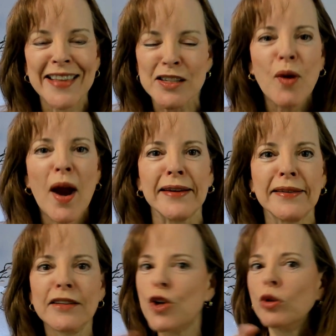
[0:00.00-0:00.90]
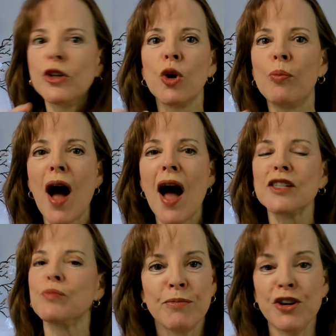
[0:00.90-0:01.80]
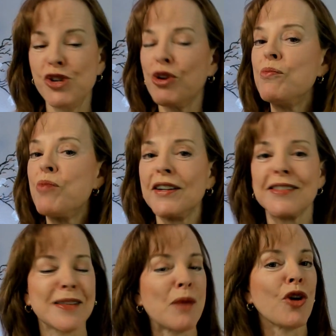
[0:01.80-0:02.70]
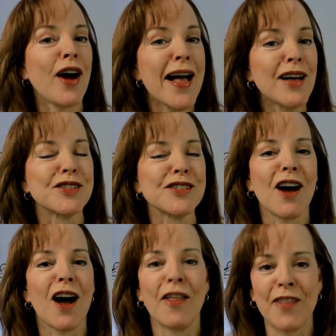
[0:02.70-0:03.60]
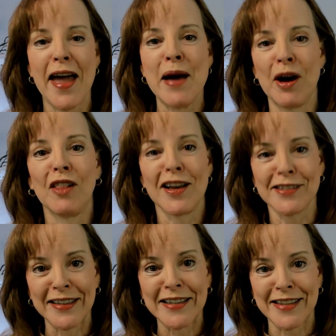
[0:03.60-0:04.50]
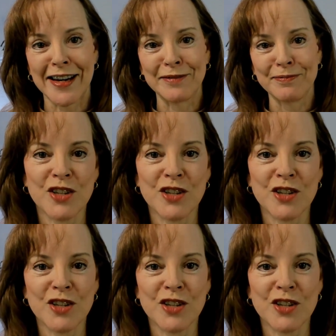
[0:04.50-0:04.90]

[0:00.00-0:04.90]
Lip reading: That's right, no little box, but you can put it somewhere else on the MLS listing.